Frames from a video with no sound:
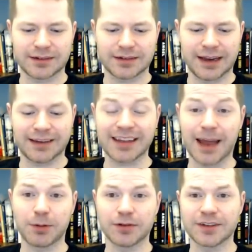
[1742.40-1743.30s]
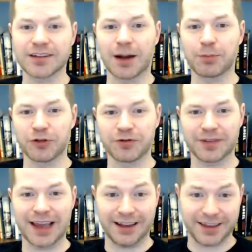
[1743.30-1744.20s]
example does not prove
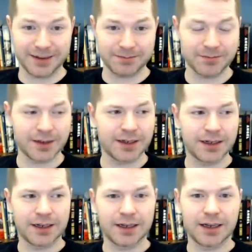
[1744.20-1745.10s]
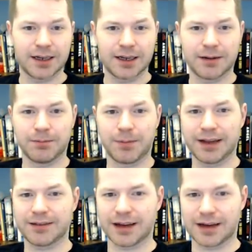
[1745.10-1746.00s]
anything.
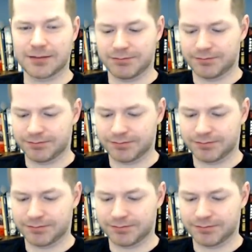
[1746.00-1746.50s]
But um,